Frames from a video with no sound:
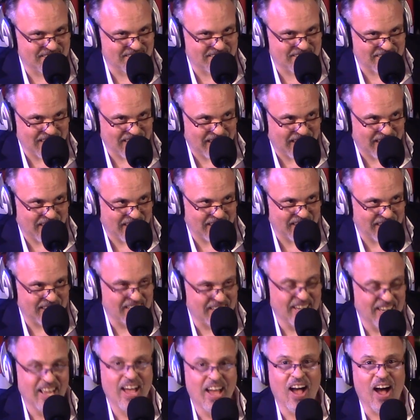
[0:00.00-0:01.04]
Day.
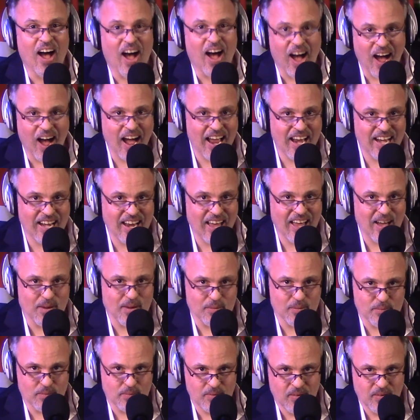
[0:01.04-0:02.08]
I
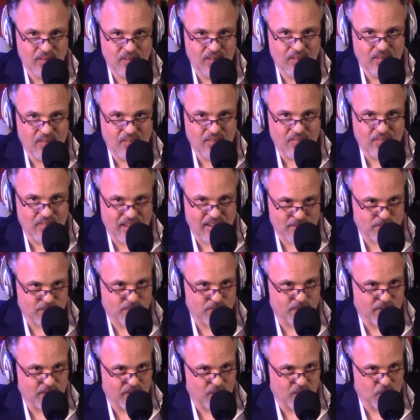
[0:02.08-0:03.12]
love that
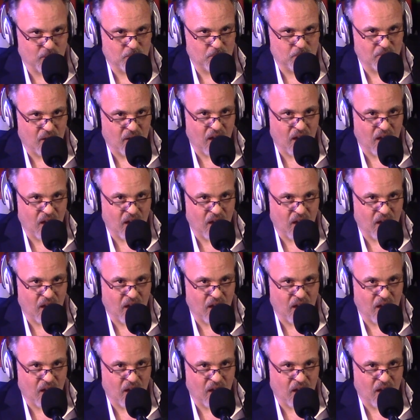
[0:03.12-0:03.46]
film.